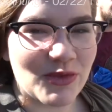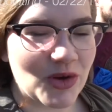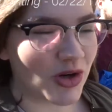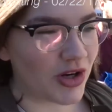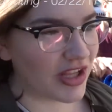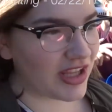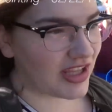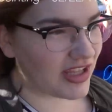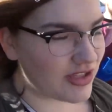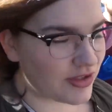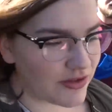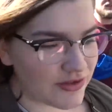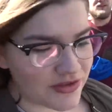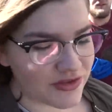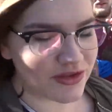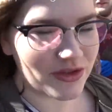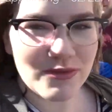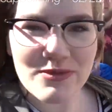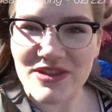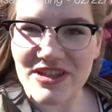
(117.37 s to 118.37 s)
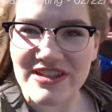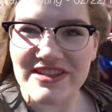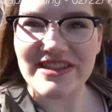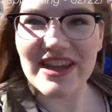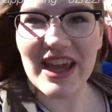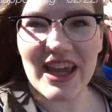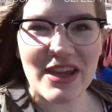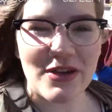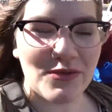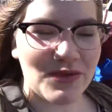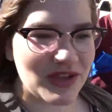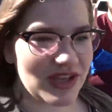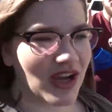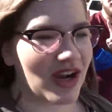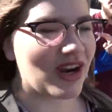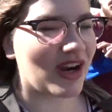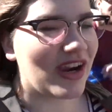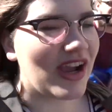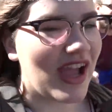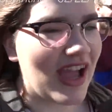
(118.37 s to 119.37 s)
morning YouTube. Today we
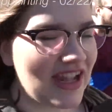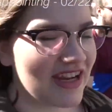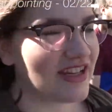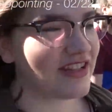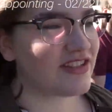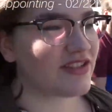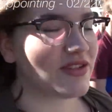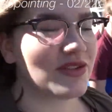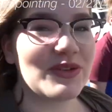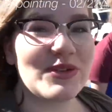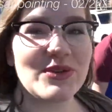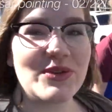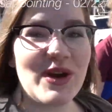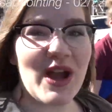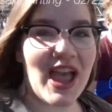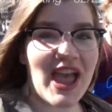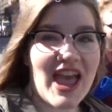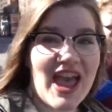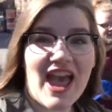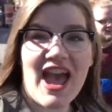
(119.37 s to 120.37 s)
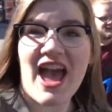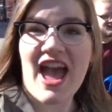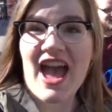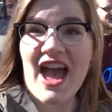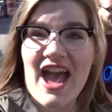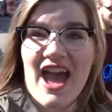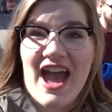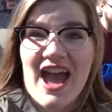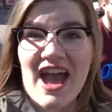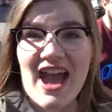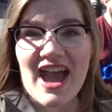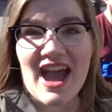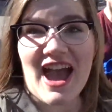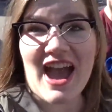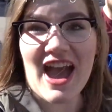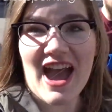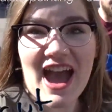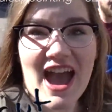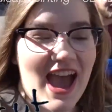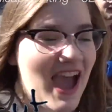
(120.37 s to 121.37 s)
are headed to Central
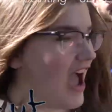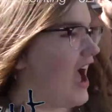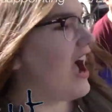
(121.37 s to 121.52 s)
Park.